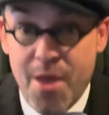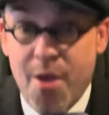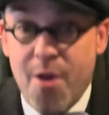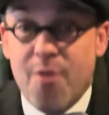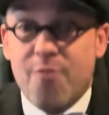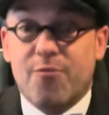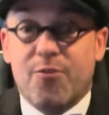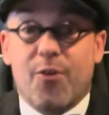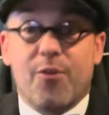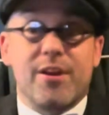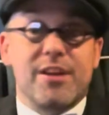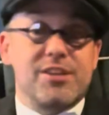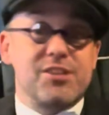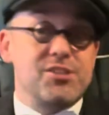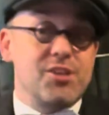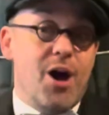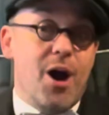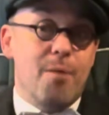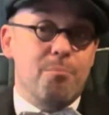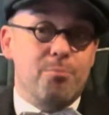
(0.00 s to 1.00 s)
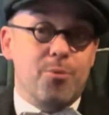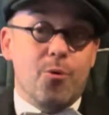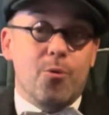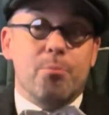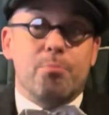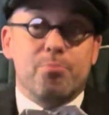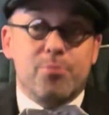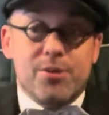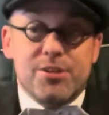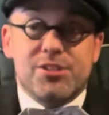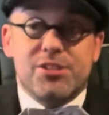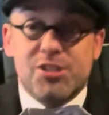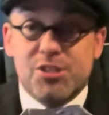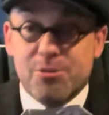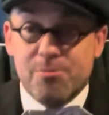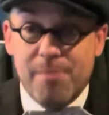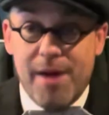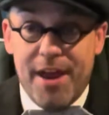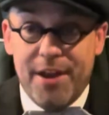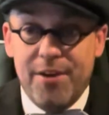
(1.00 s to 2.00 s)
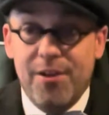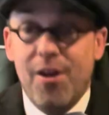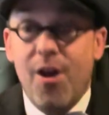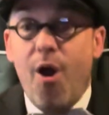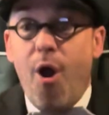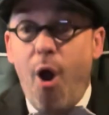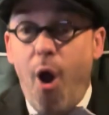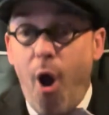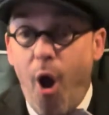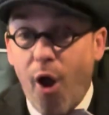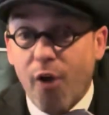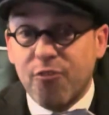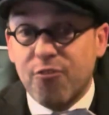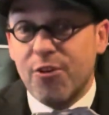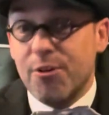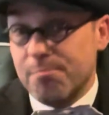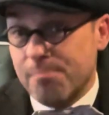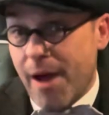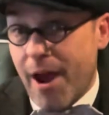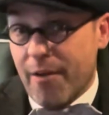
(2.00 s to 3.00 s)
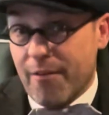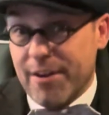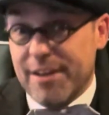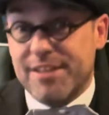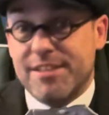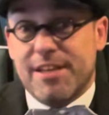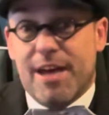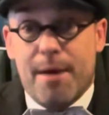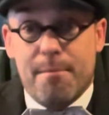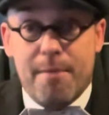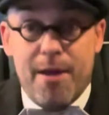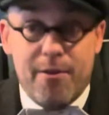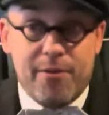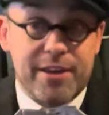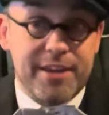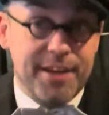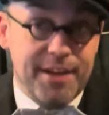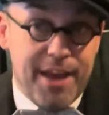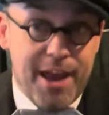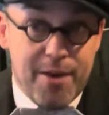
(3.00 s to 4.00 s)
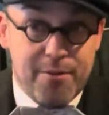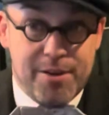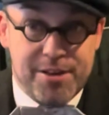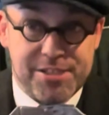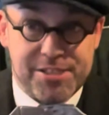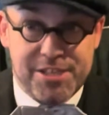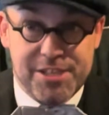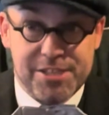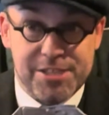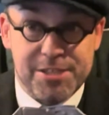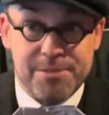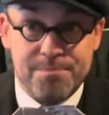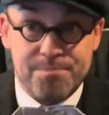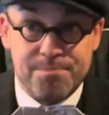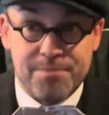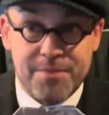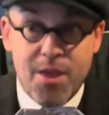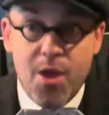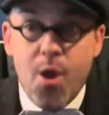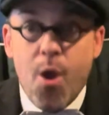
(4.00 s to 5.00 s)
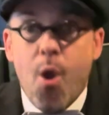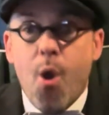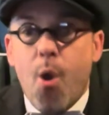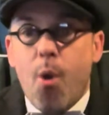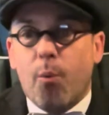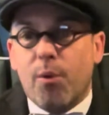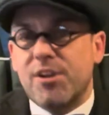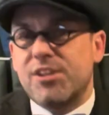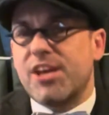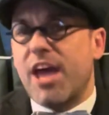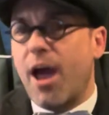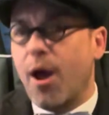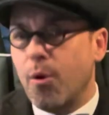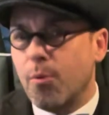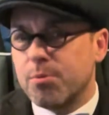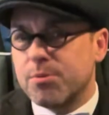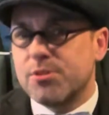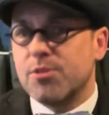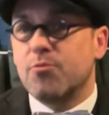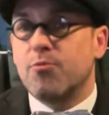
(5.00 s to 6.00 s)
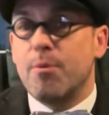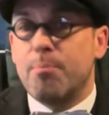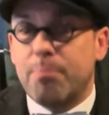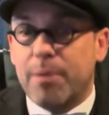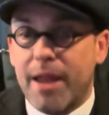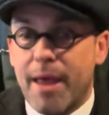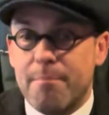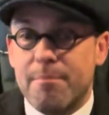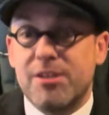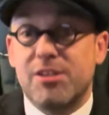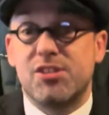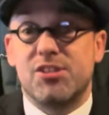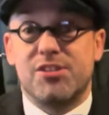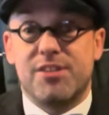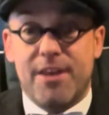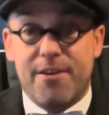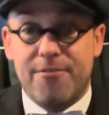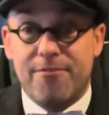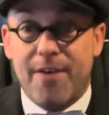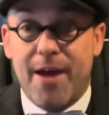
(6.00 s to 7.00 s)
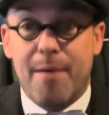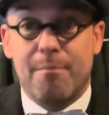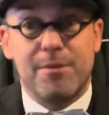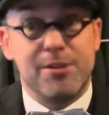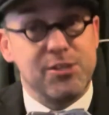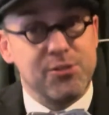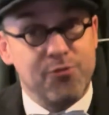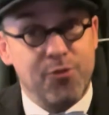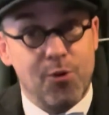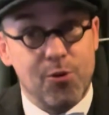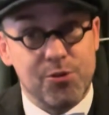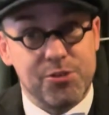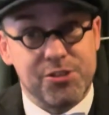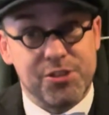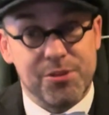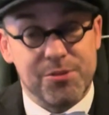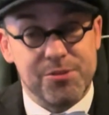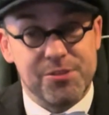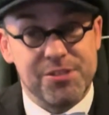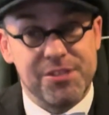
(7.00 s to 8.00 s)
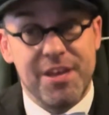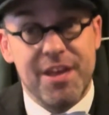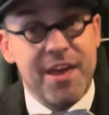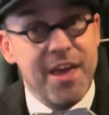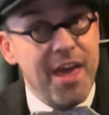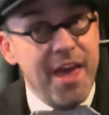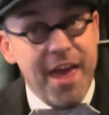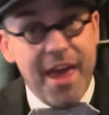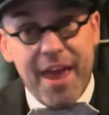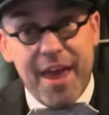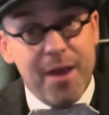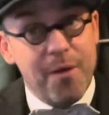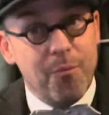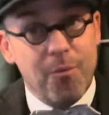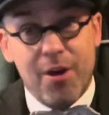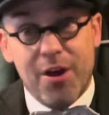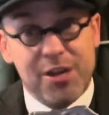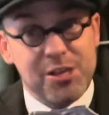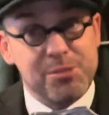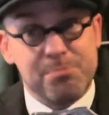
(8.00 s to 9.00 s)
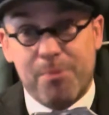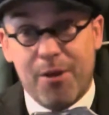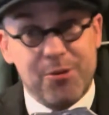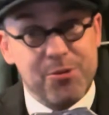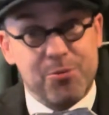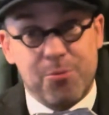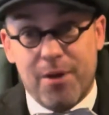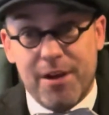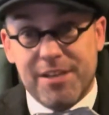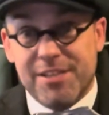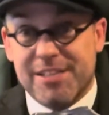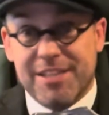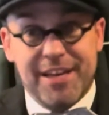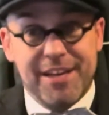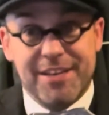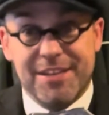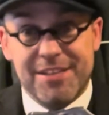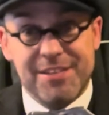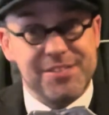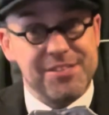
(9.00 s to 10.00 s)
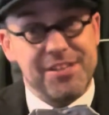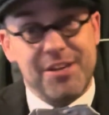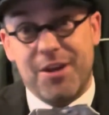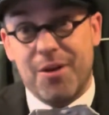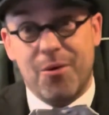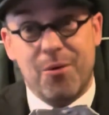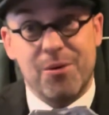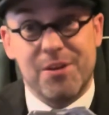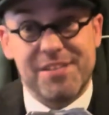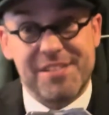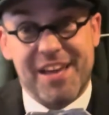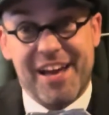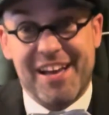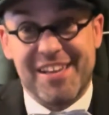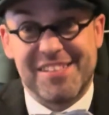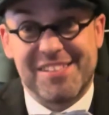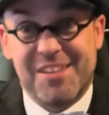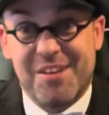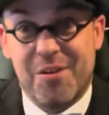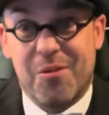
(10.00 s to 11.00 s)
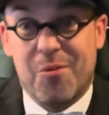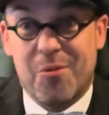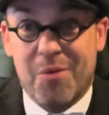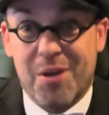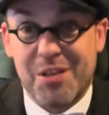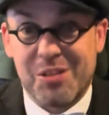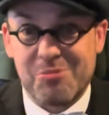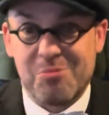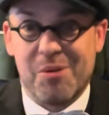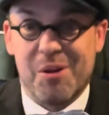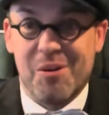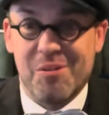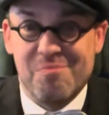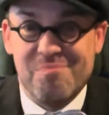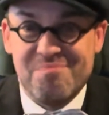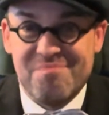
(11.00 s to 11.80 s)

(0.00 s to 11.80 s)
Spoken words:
For example, British men often married American heiresses, which helped replenish their families' fortunes. It works both ways, ladies. It always has, it always will.